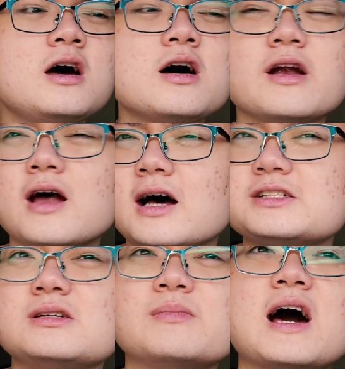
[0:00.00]
not
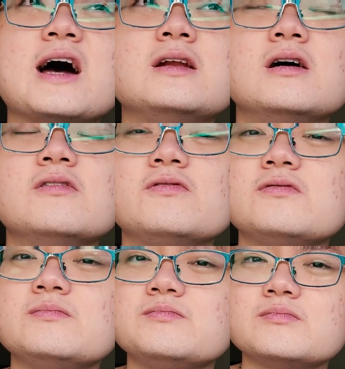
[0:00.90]
some kind of
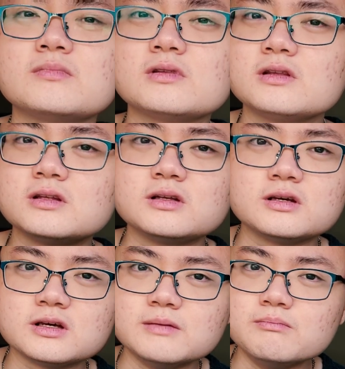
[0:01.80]

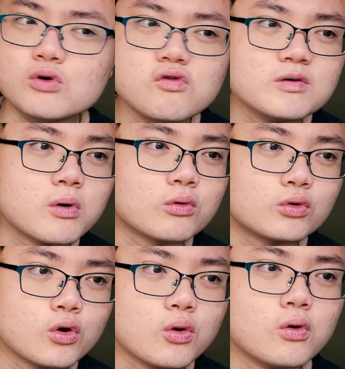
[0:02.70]
immovable
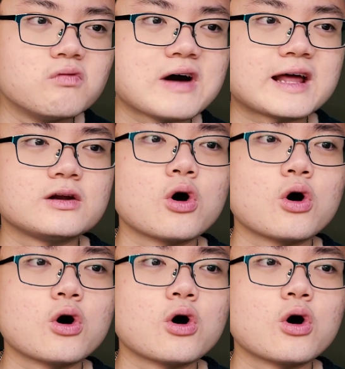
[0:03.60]
rule that